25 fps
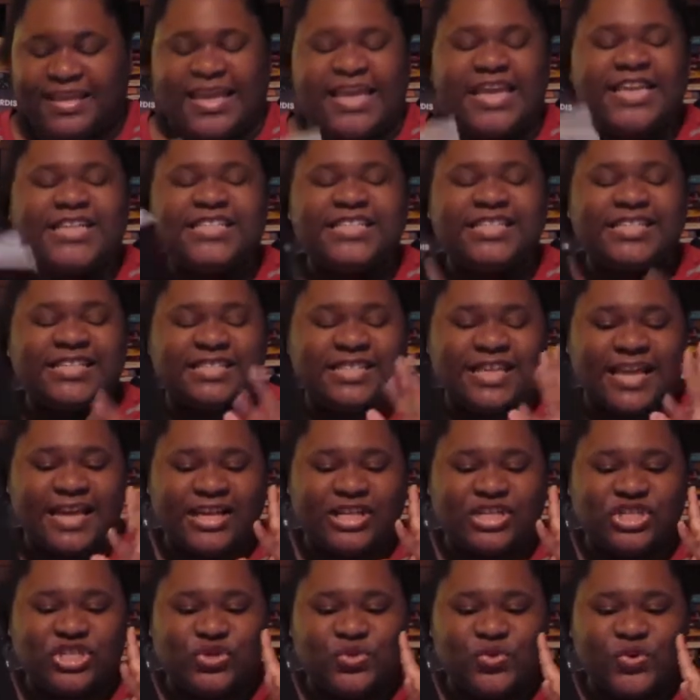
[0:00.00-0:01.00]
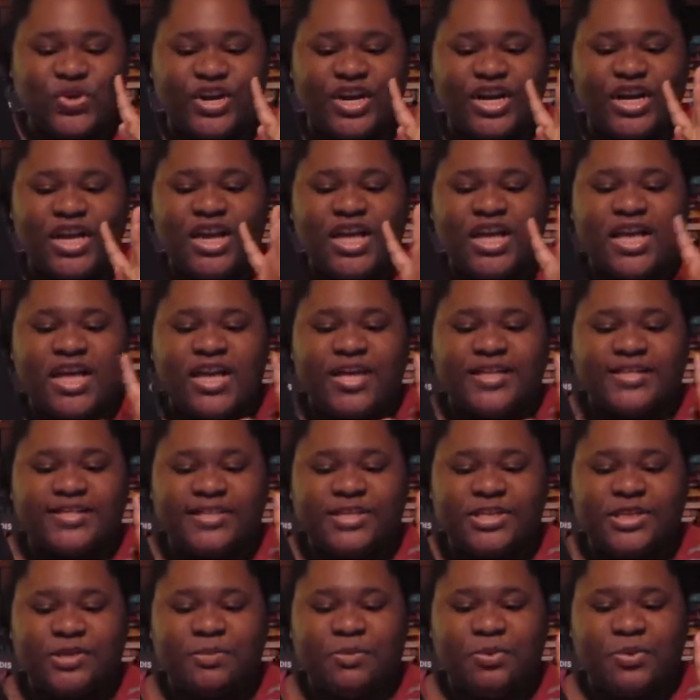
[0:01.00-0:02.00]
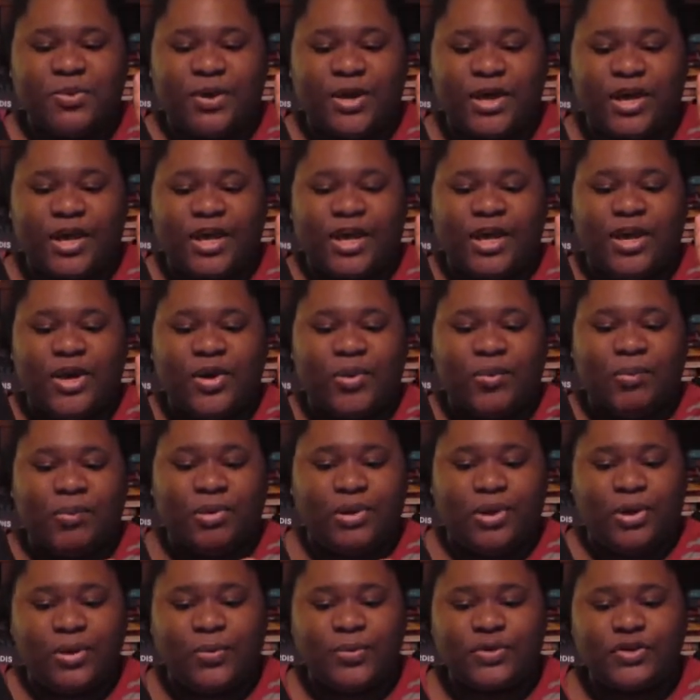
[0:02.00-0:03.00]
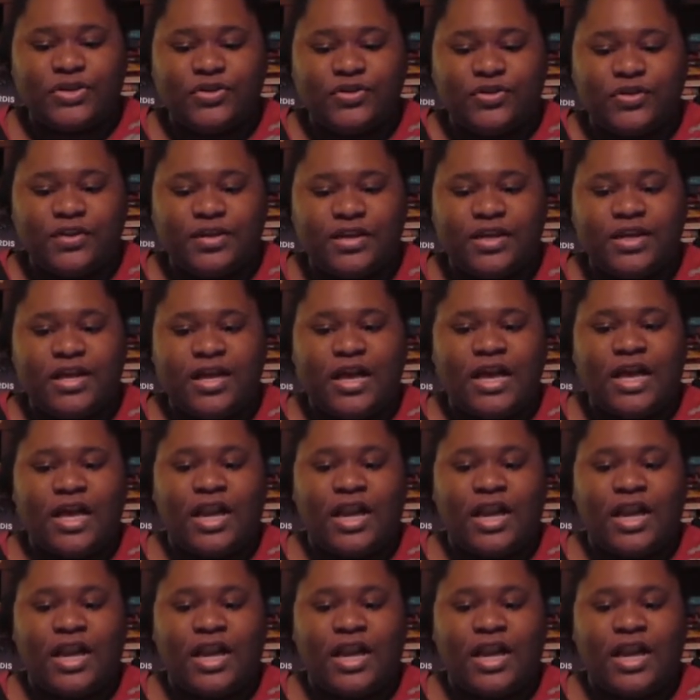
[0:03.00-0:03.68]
it's just short and to the point poetry,